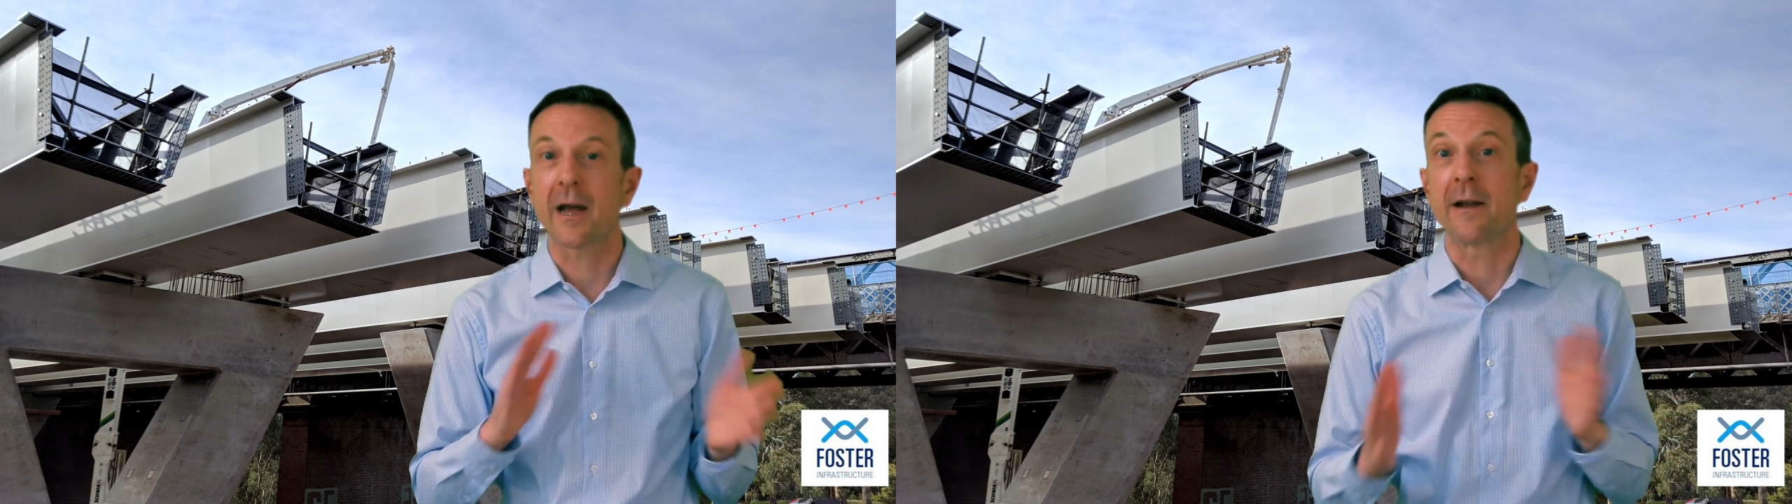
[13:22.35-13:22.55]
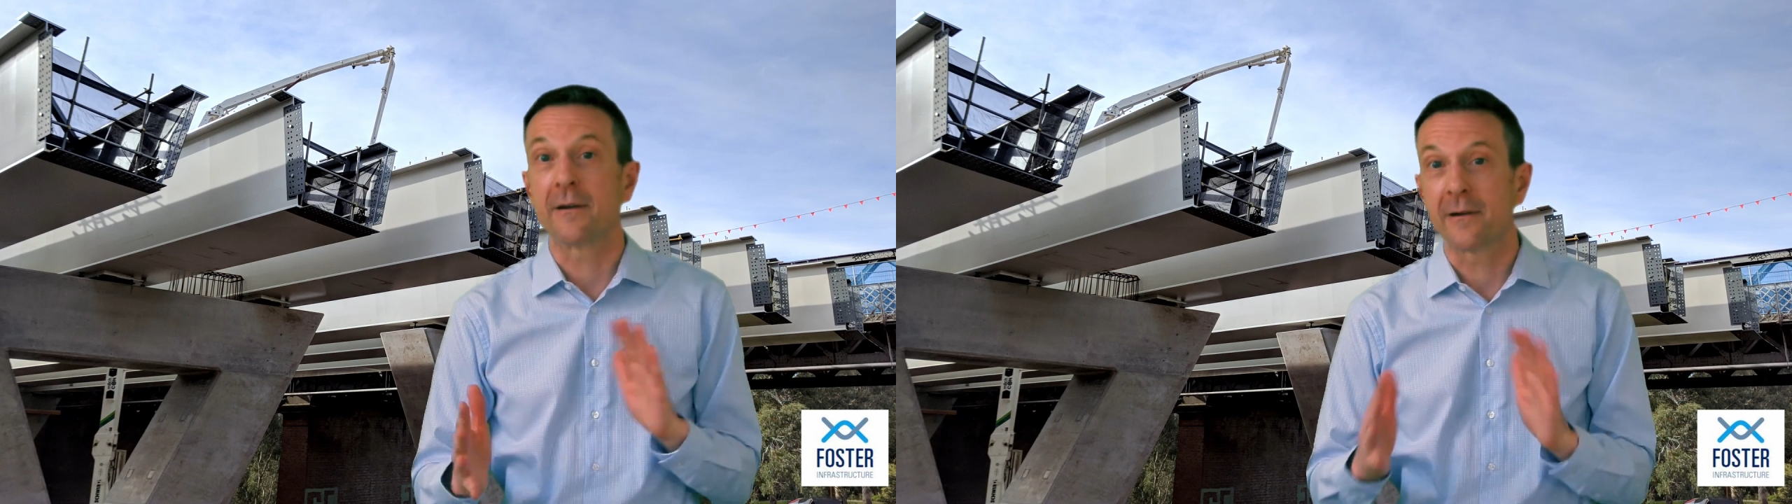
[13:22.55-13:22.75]

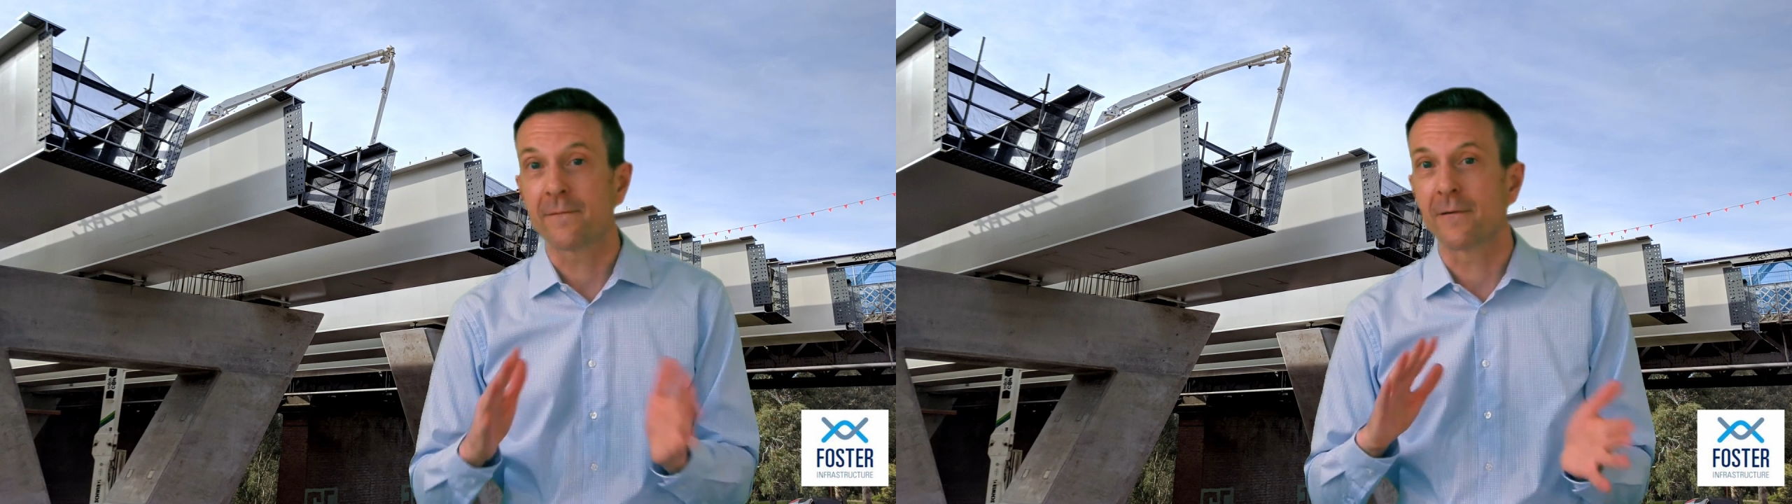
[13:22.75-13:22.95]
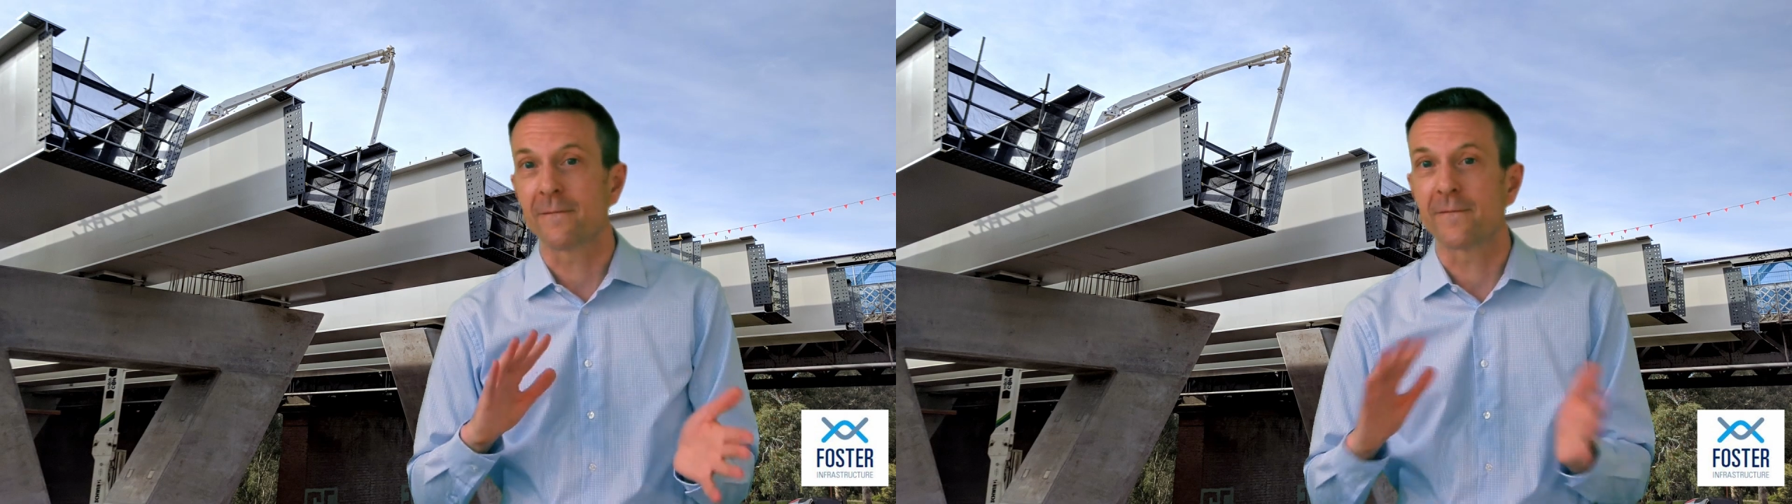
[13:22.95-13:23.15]
at
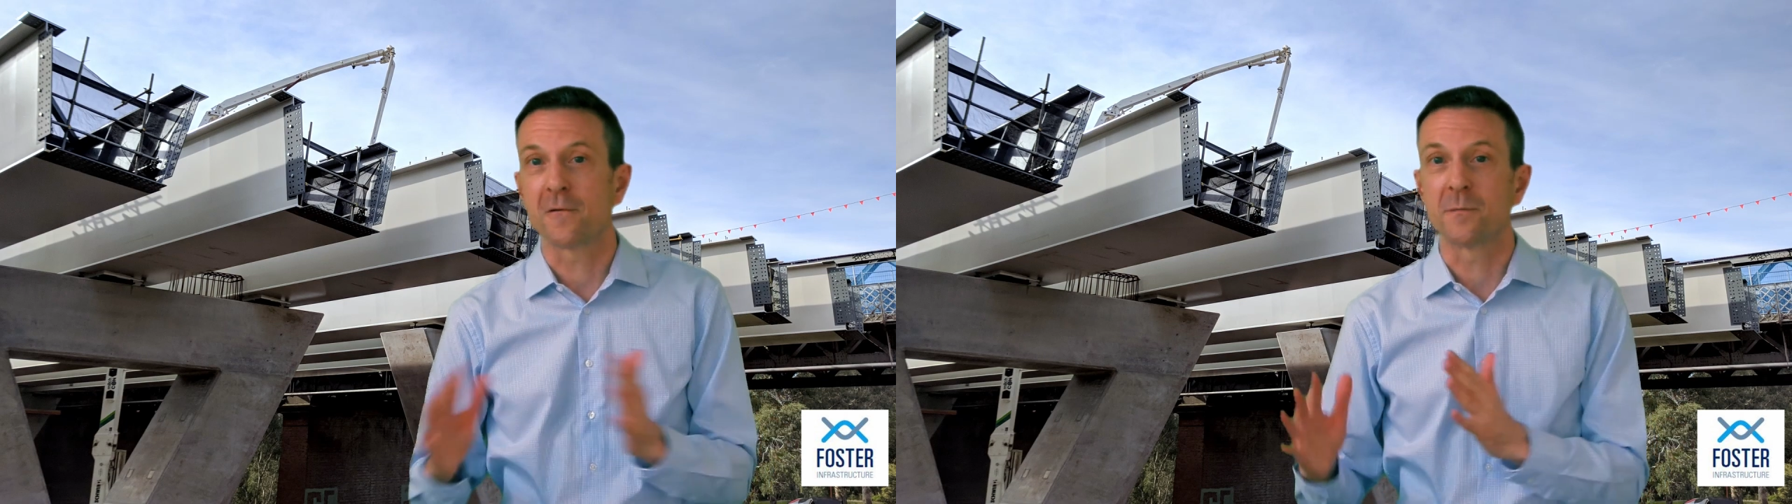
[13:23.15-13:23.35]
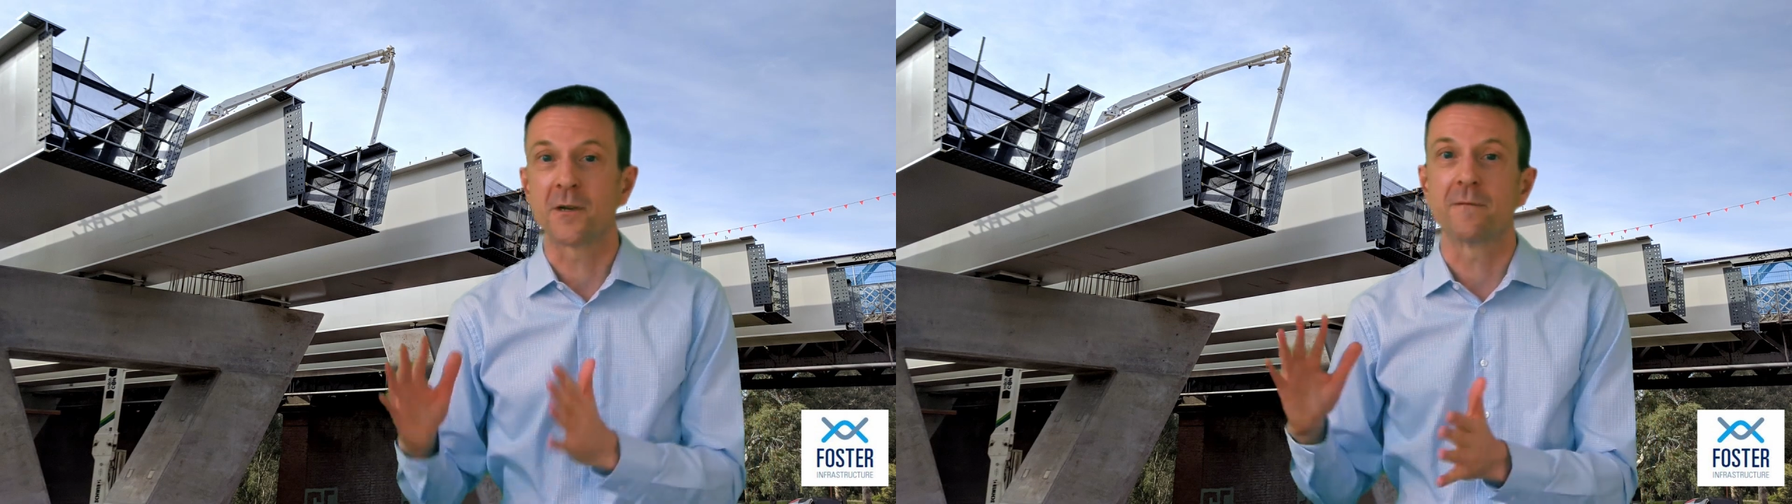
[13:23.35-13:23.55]
different
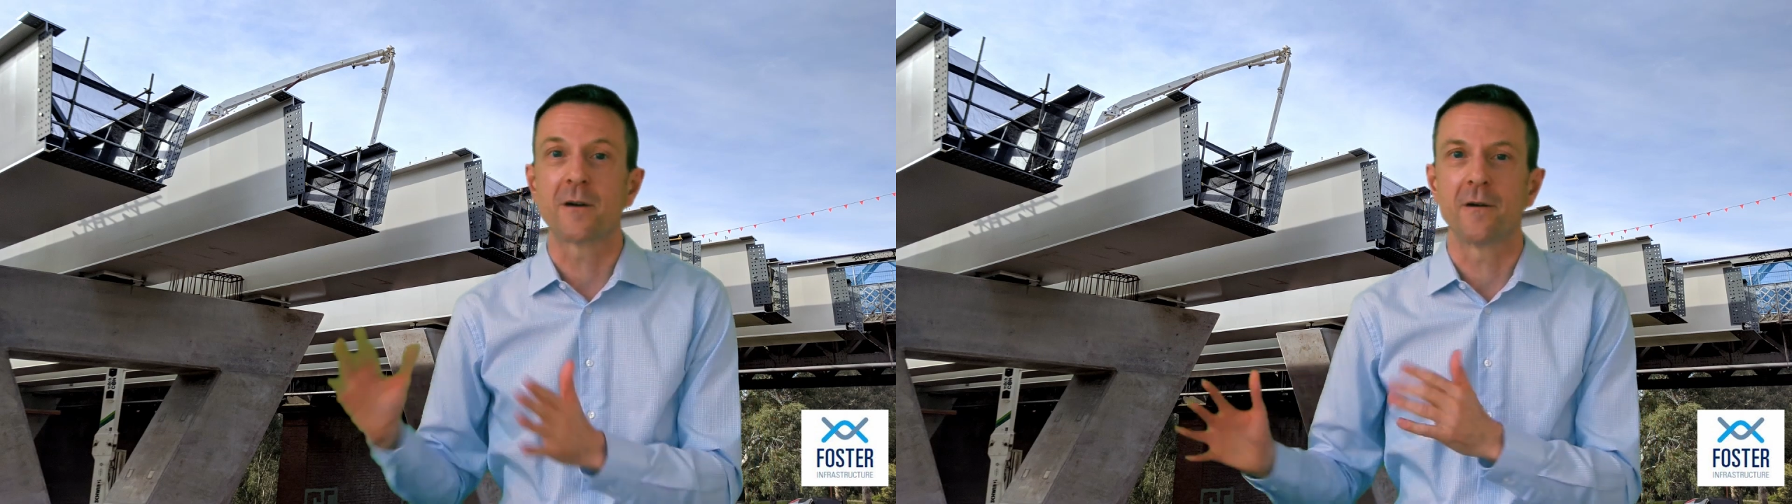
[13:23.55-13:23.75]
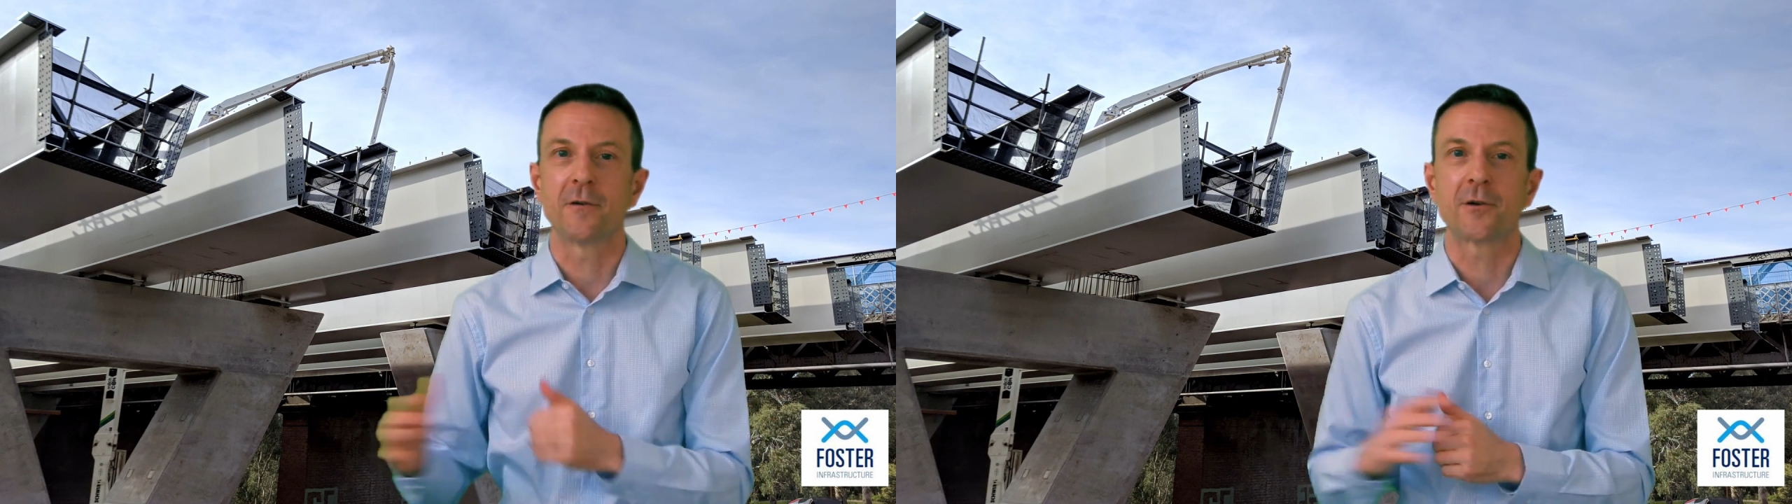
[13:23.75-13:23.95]
forms of
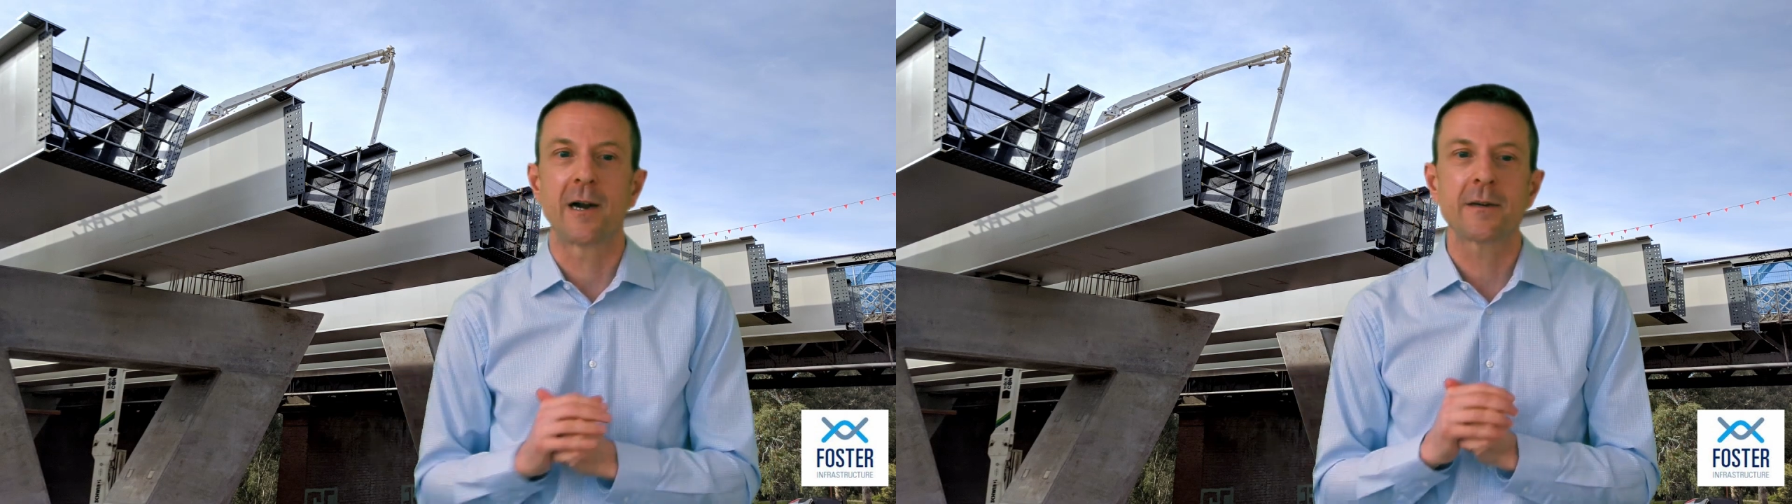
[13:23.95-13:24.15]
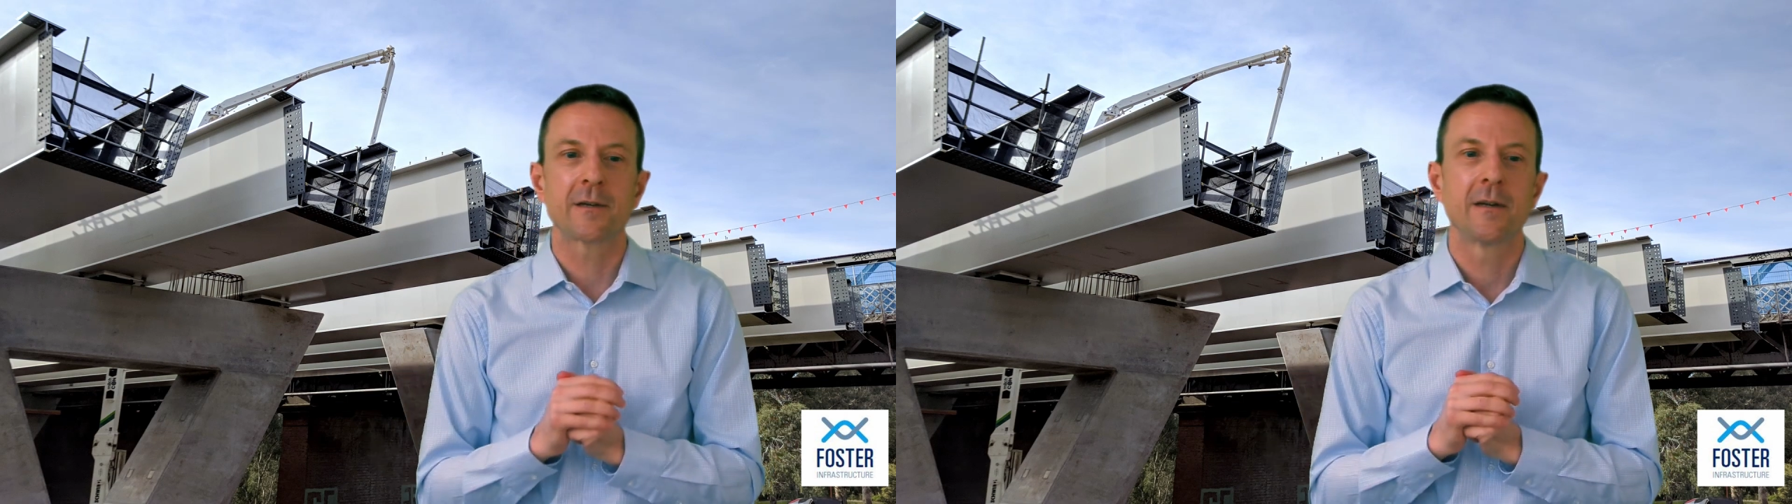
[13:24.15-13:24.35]

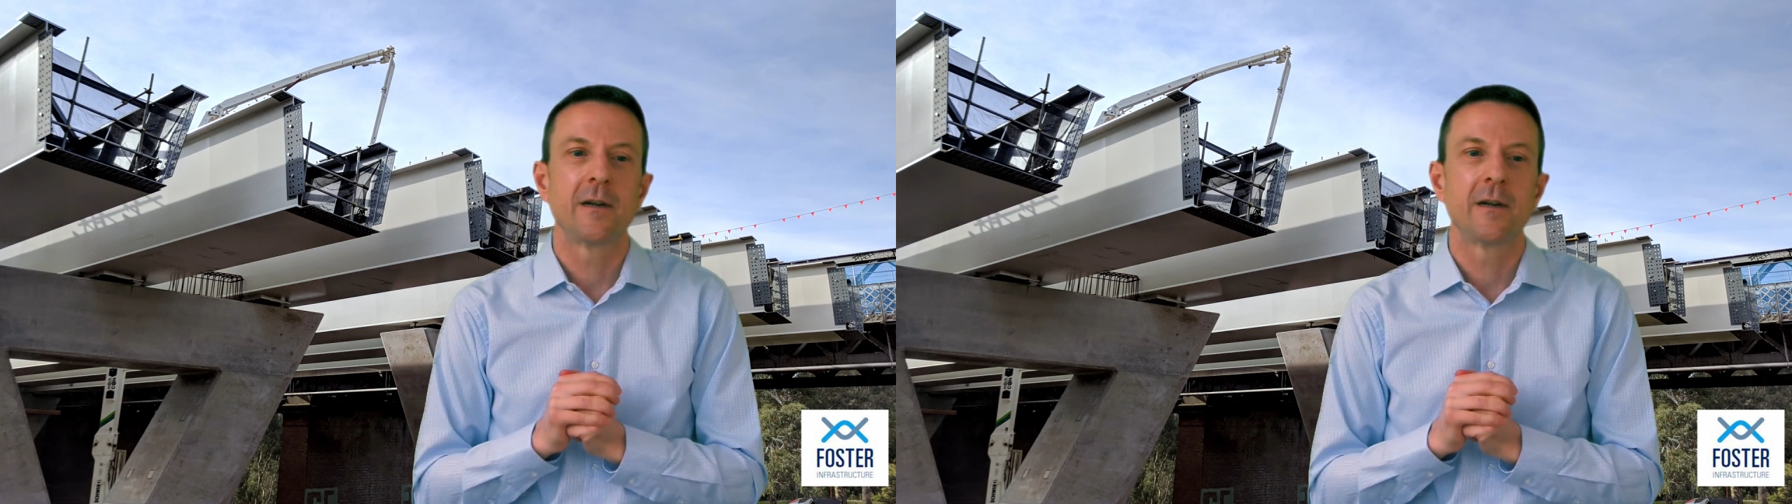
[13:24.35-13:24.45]
contract